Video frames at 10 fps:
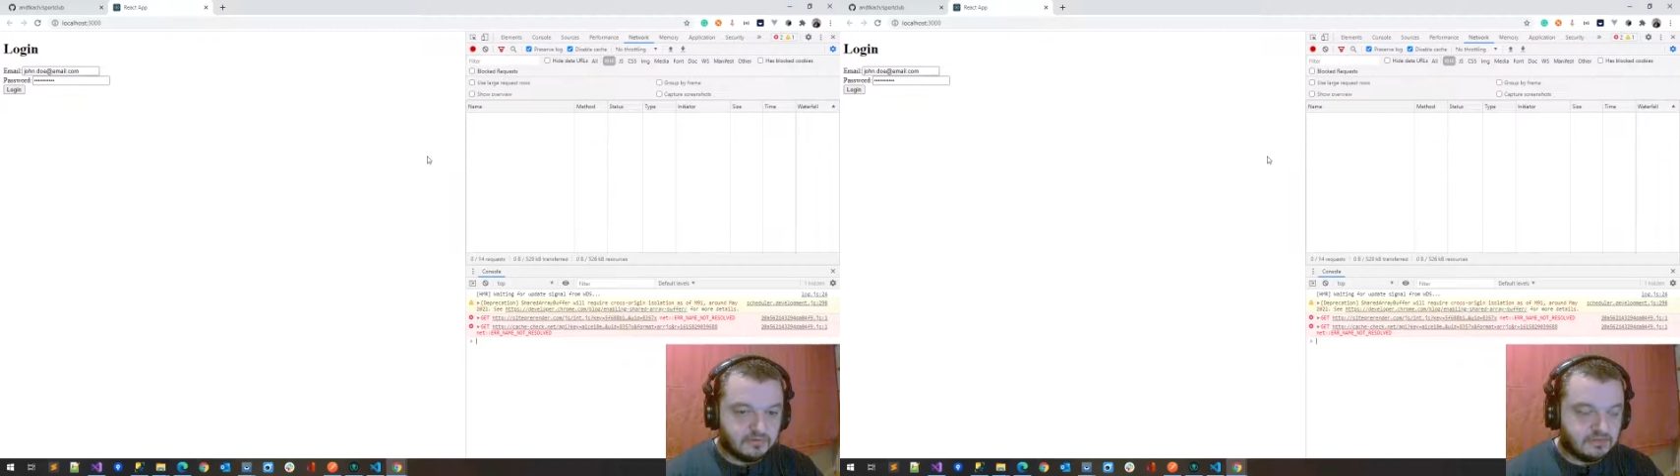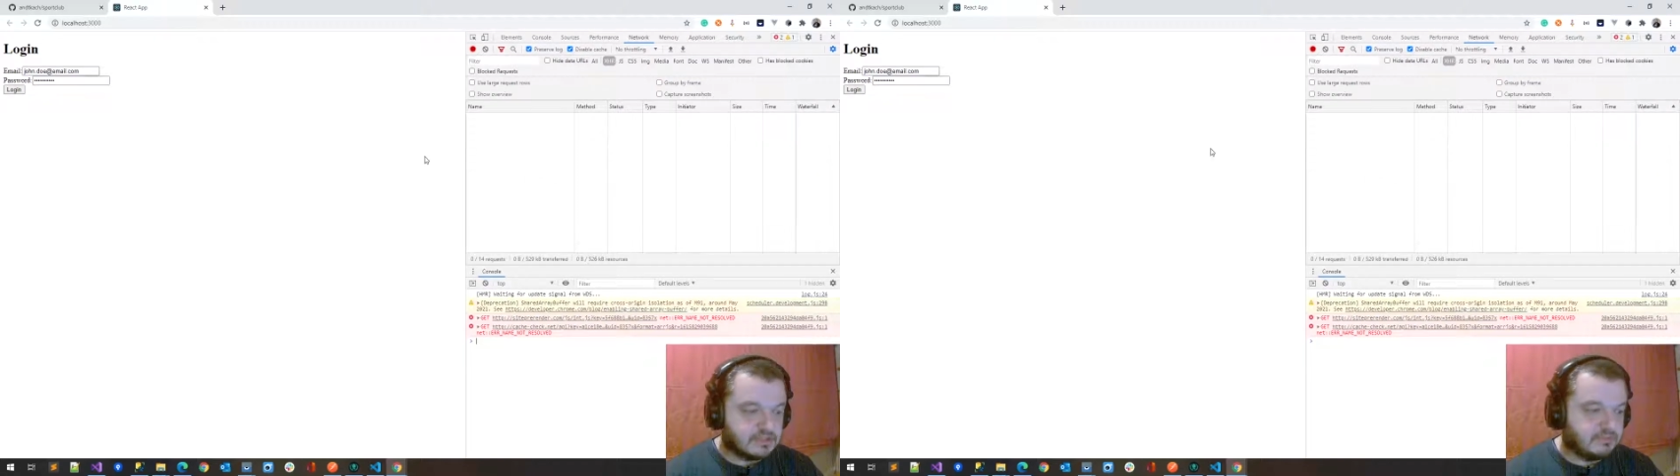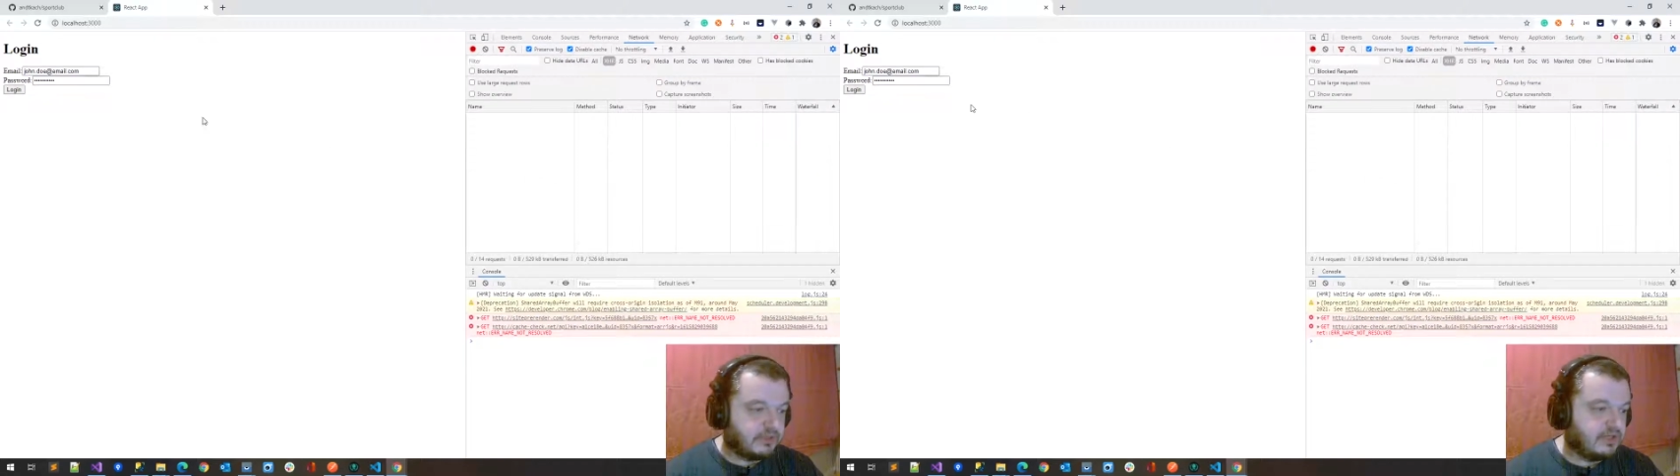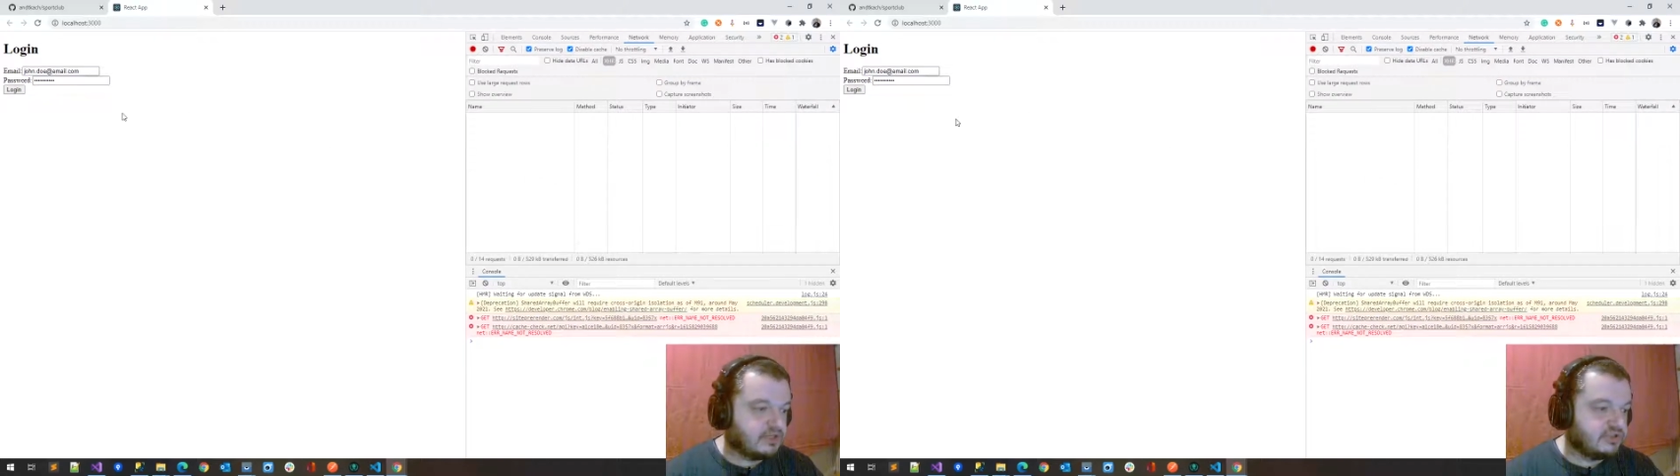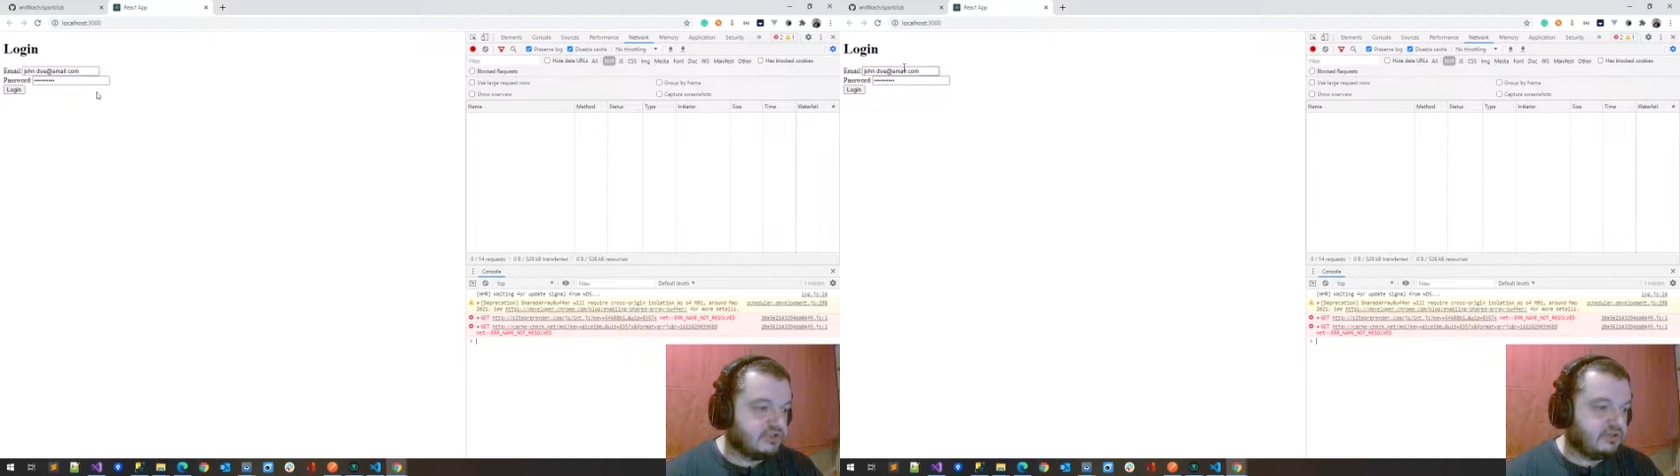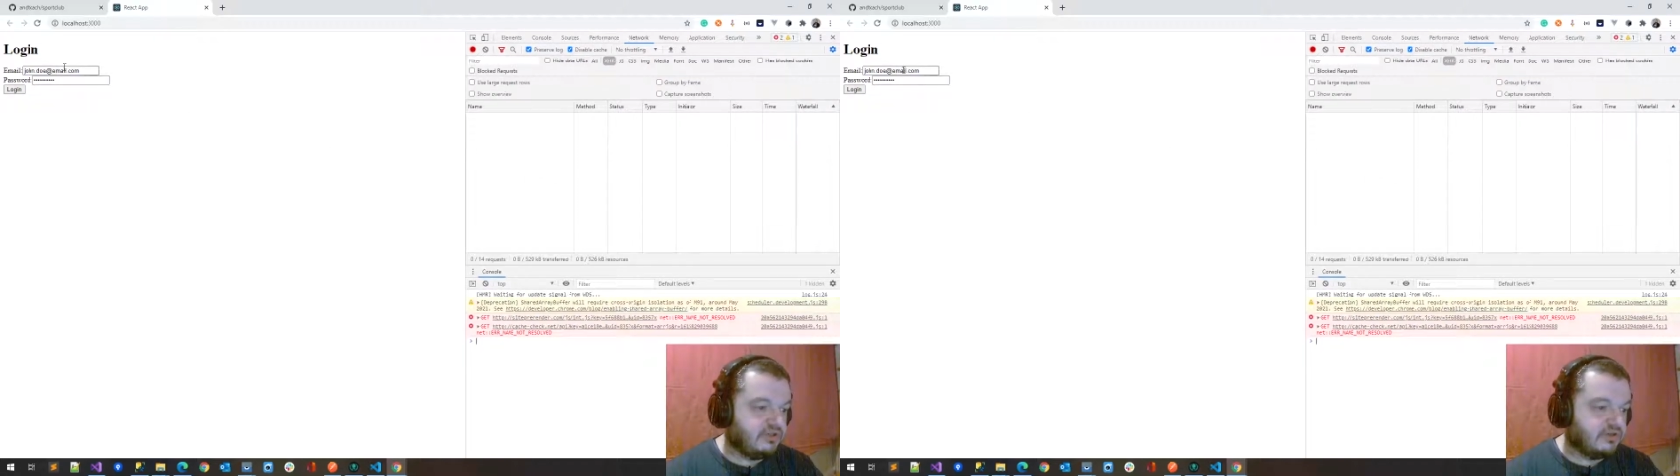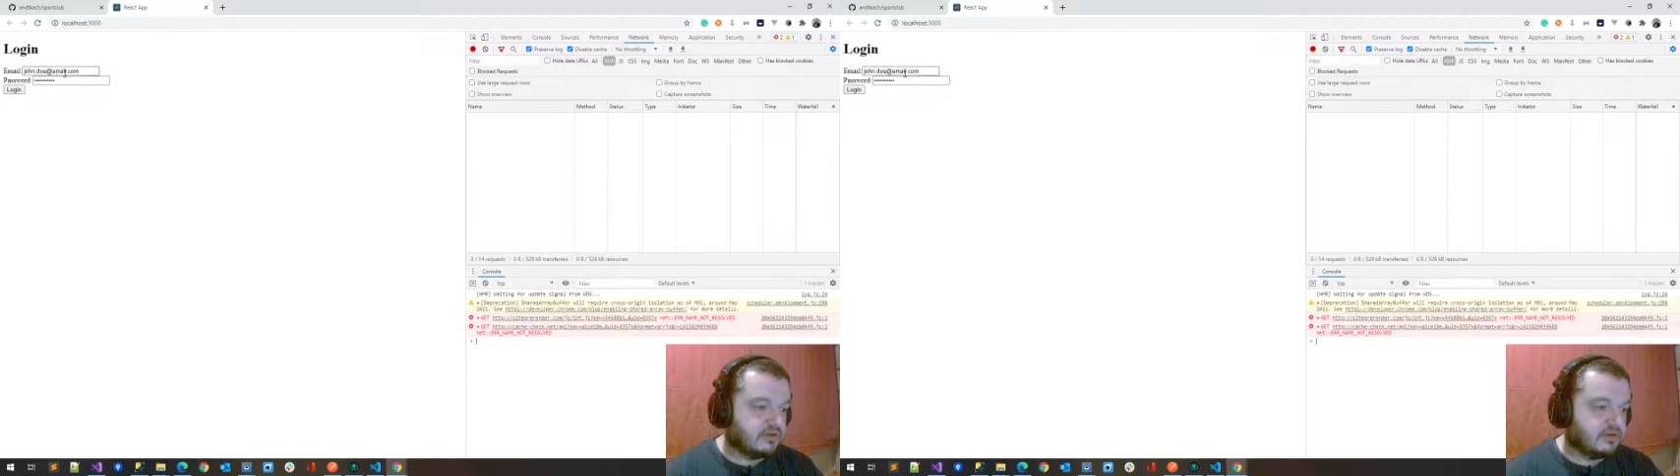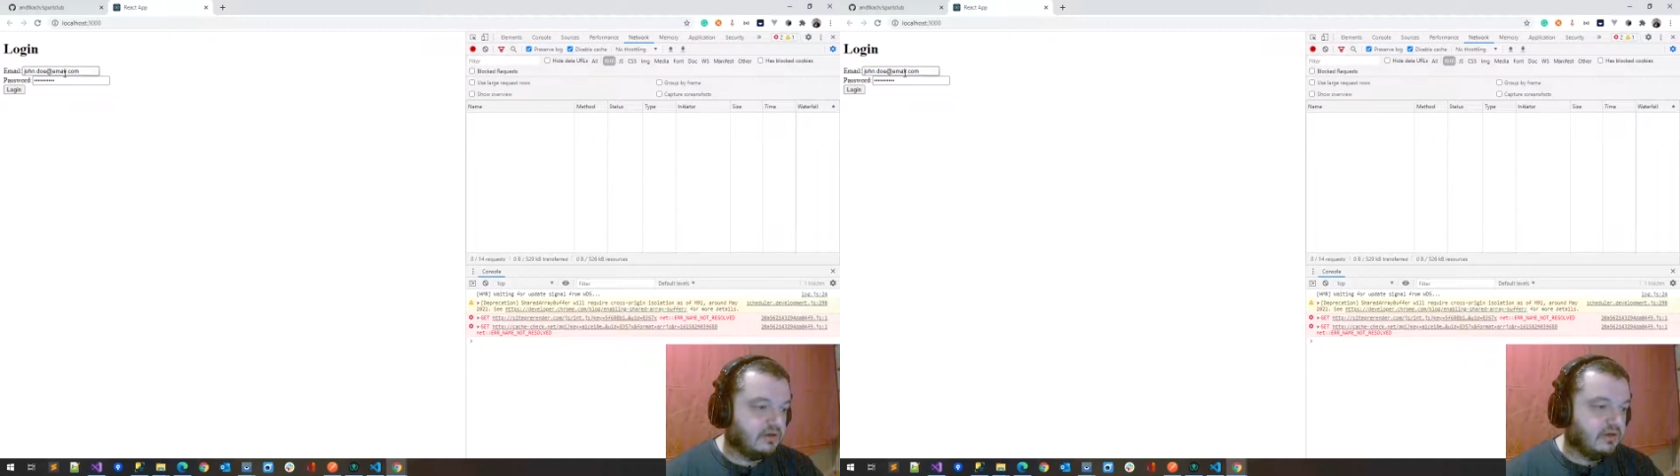test application. Here